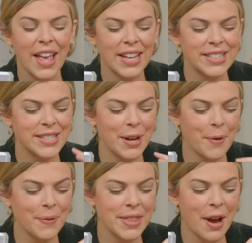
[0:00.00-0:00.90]
And
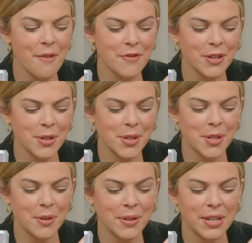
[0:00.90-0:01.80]
so without further
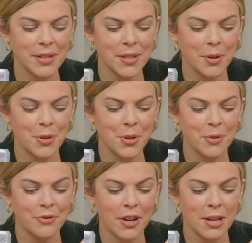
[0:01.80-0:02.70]
ado, here is our
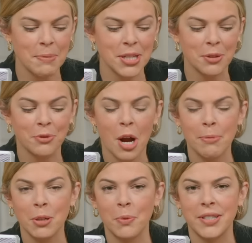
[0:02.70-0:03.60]
new friend, Mr.
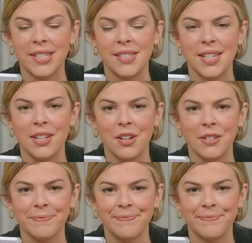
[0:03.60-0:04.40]
Robert Woodson Sr.